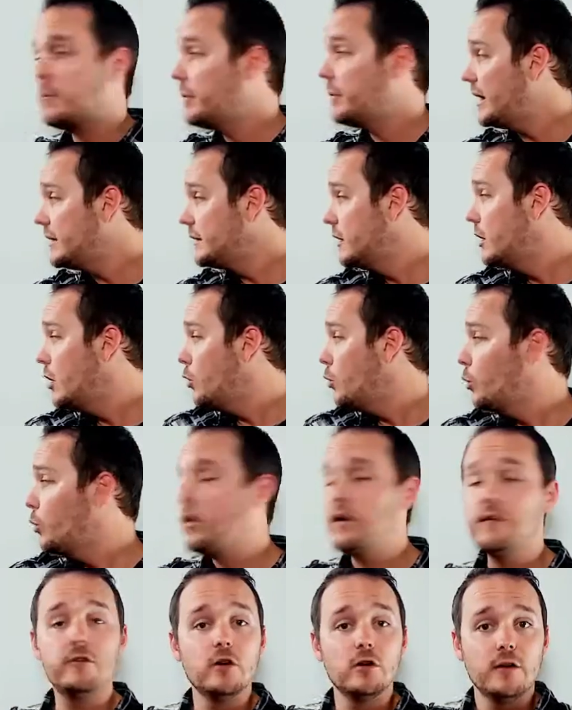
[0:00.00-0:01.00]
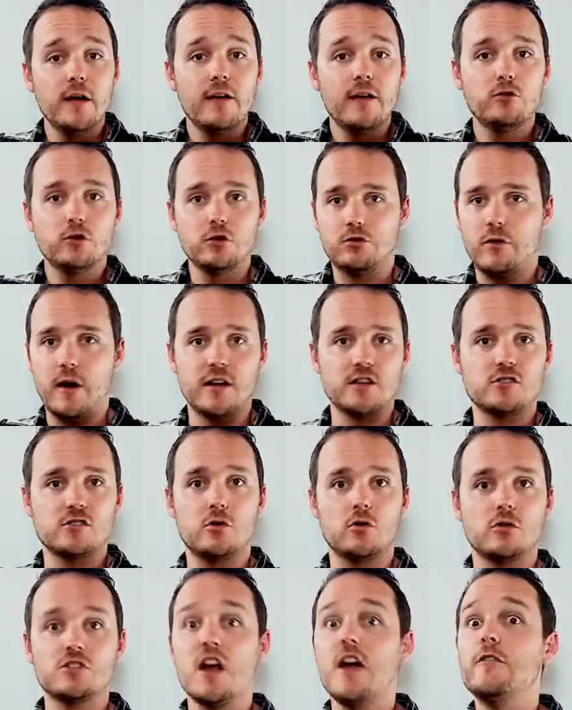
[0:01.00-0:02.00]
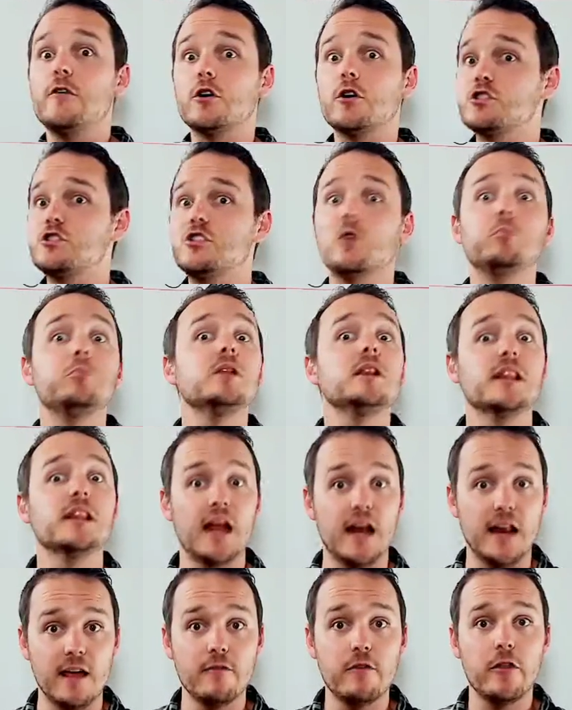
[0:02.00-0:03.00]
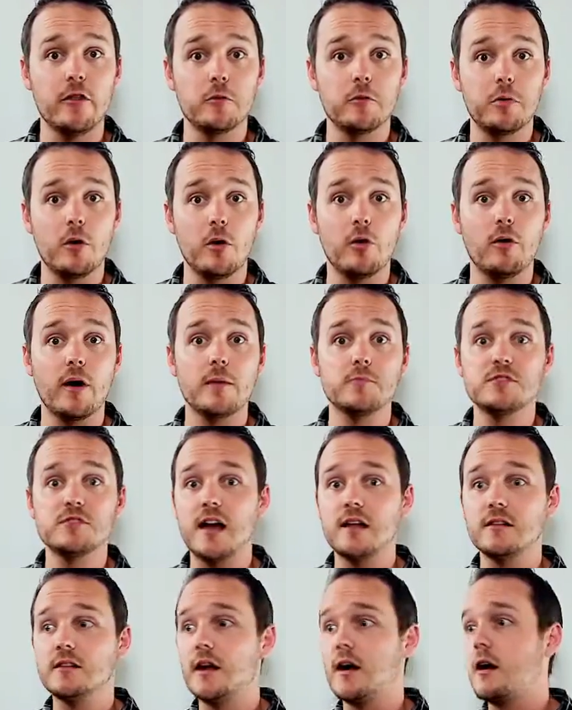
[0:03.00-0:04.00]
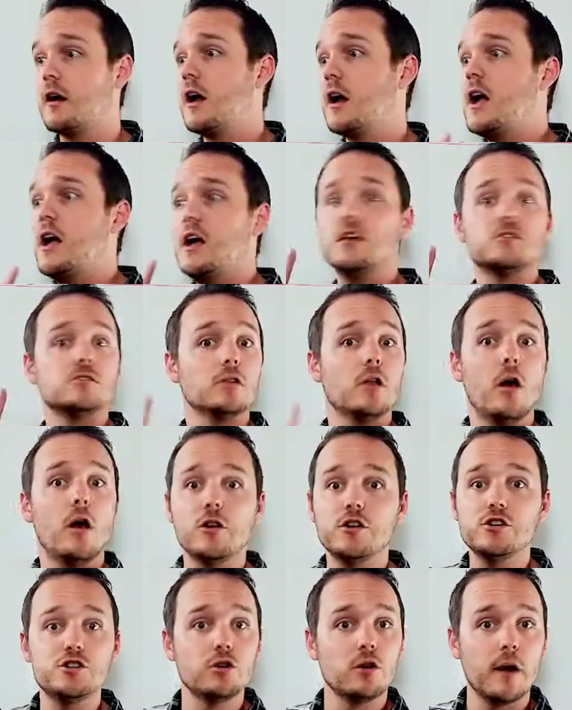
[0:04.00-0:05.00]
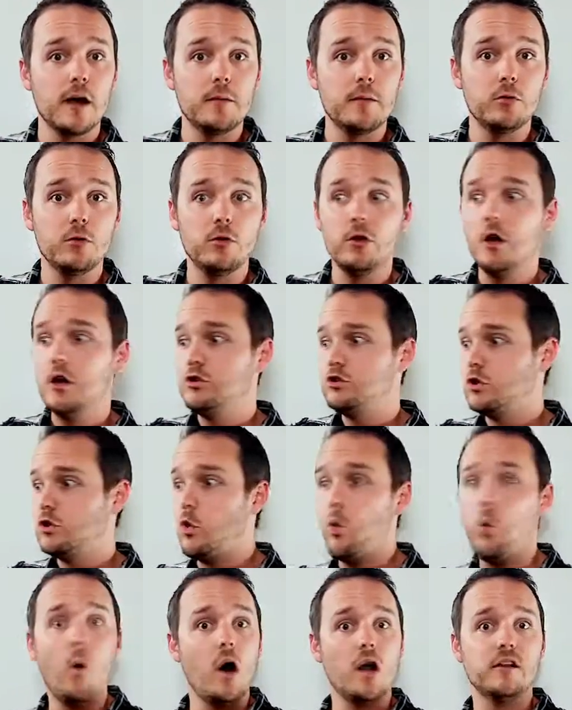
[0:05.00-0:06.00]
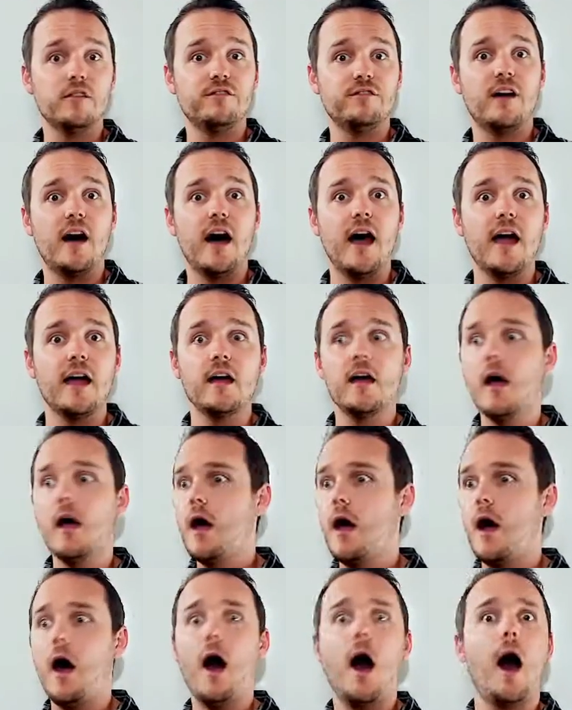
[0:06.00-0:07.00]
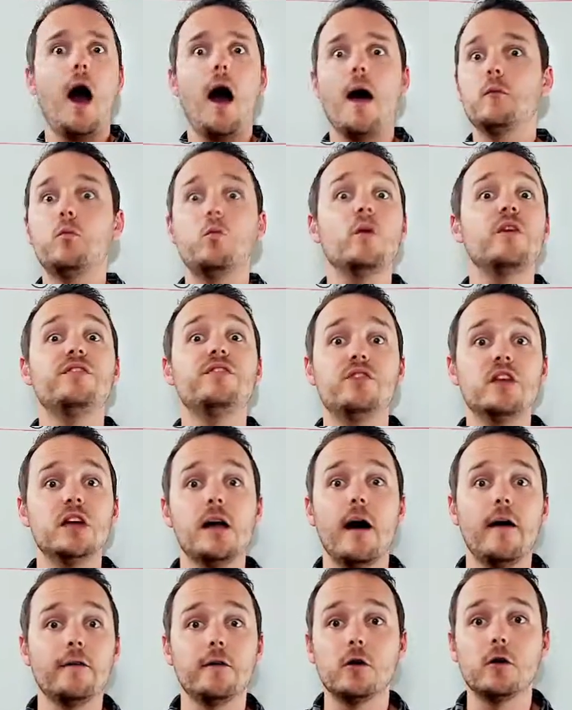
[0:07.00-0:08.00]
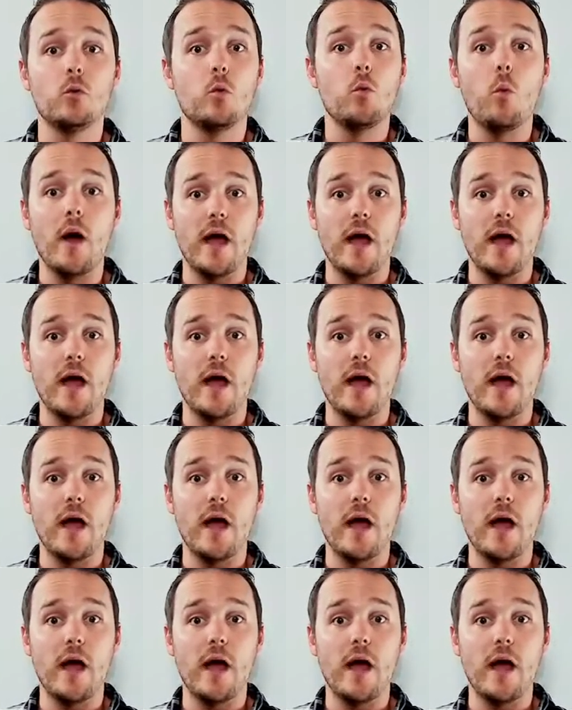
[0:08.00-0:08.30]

But what if you don't have good credit scores? There are still plenty of other programs out there as long as you're able to qualify with the other